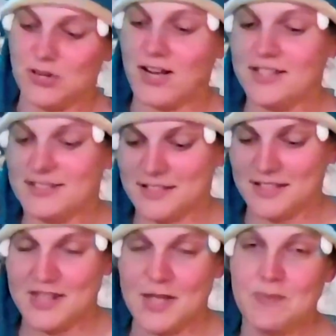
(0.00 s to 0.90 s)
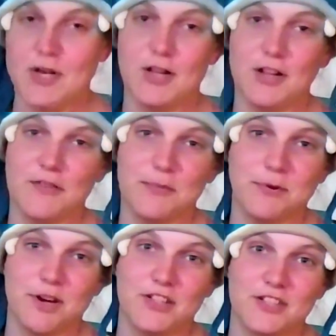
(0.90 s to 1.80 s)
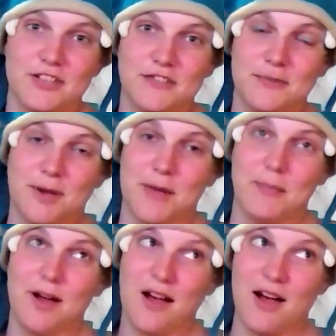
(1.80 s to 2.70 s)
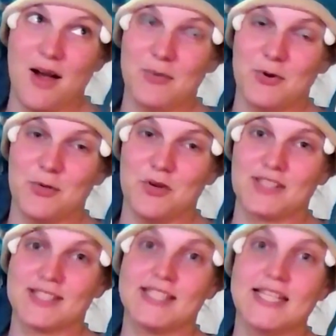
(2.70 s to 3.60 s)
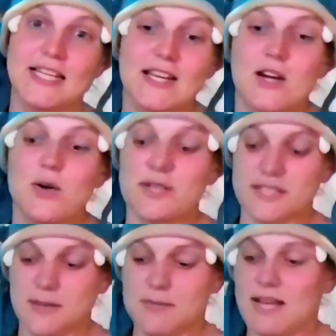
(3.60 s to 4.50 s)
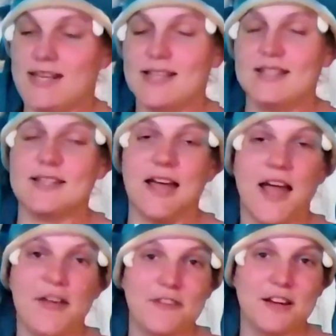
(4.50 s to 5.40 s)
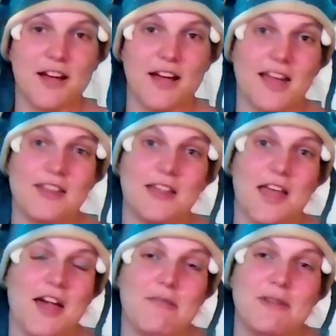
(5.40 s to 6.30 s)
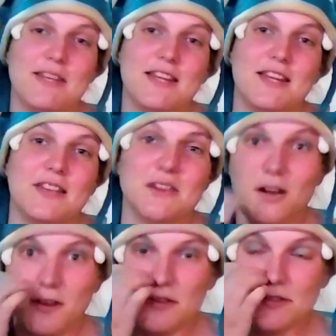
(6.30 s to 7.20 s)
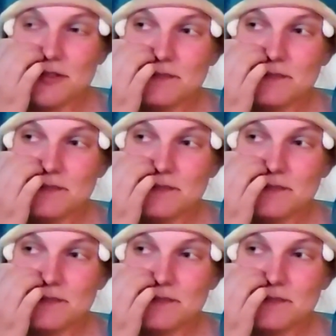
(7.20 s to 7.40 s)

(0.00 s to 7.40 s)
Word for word: Well, it's in the middle of a project for my mom, who works with some ladies in Africa, and they have been knitting dolls.